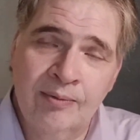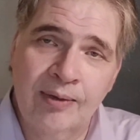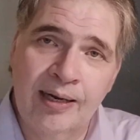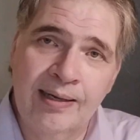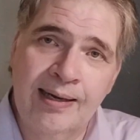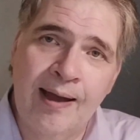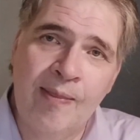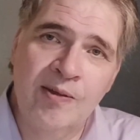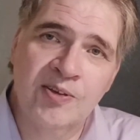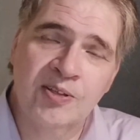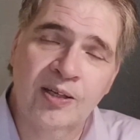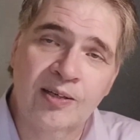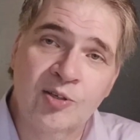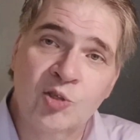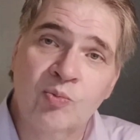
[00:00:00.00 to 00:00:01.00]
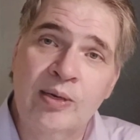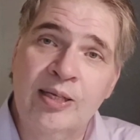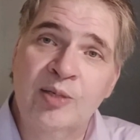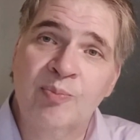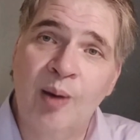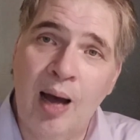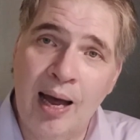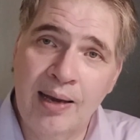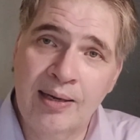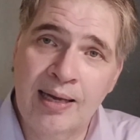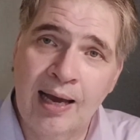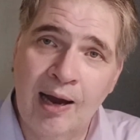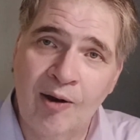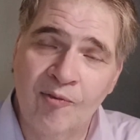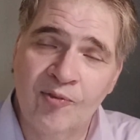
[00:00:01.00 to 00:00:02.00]
Right now, there's a lot of sweet spot
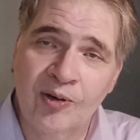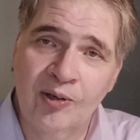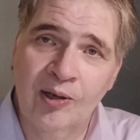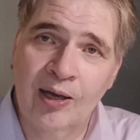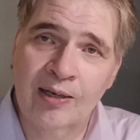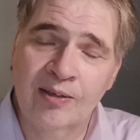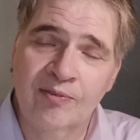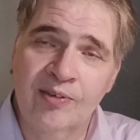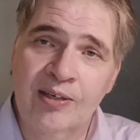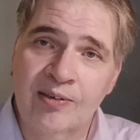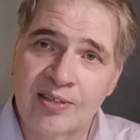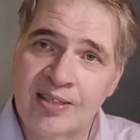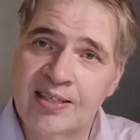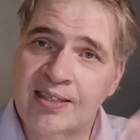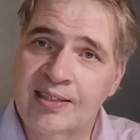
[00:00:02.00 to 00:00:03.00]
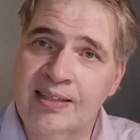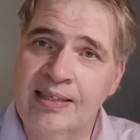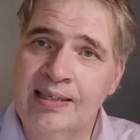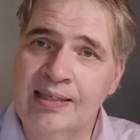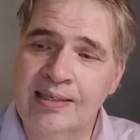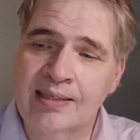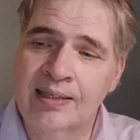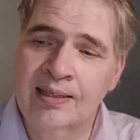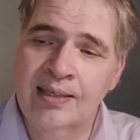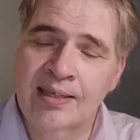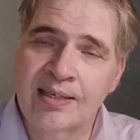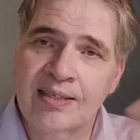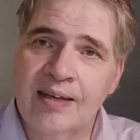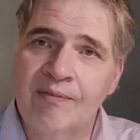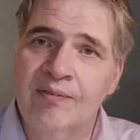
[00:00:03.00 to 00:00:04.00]
now for a lot of 60s,
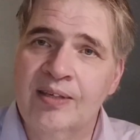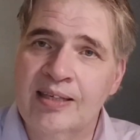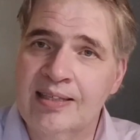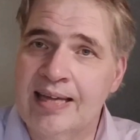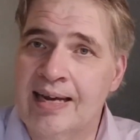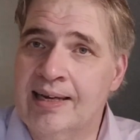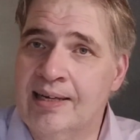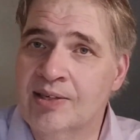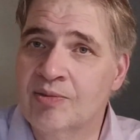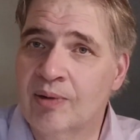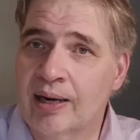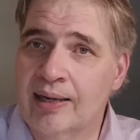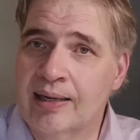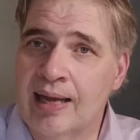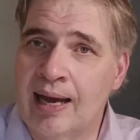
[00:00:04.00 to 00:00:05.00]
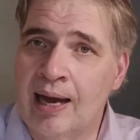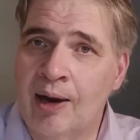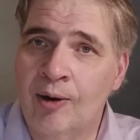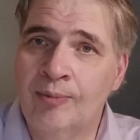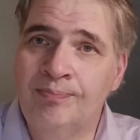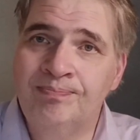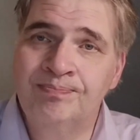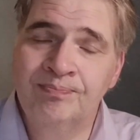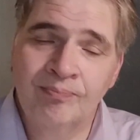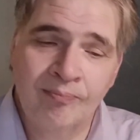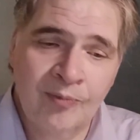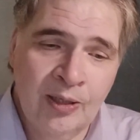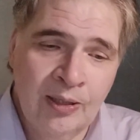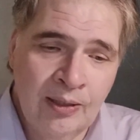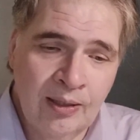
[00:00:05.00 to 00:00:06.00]
70s, 80s right now
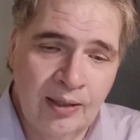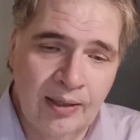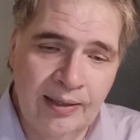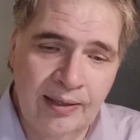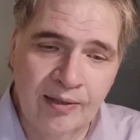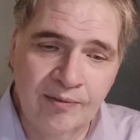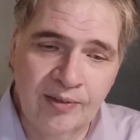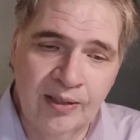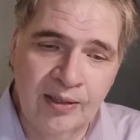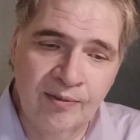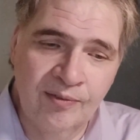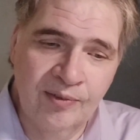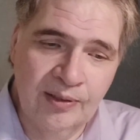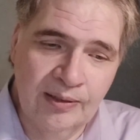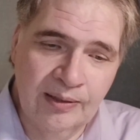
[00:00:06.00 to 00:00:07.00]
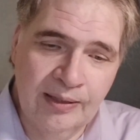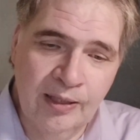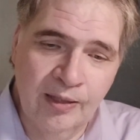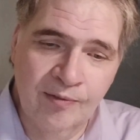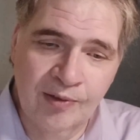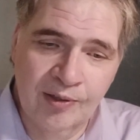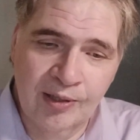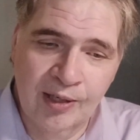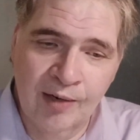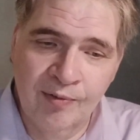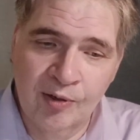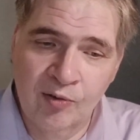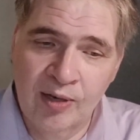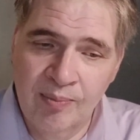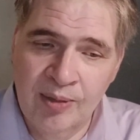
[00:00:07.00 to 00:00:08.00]
of
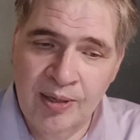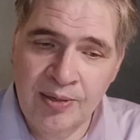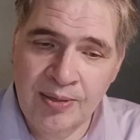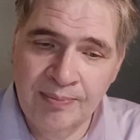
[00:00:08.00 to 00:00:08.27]
equipment.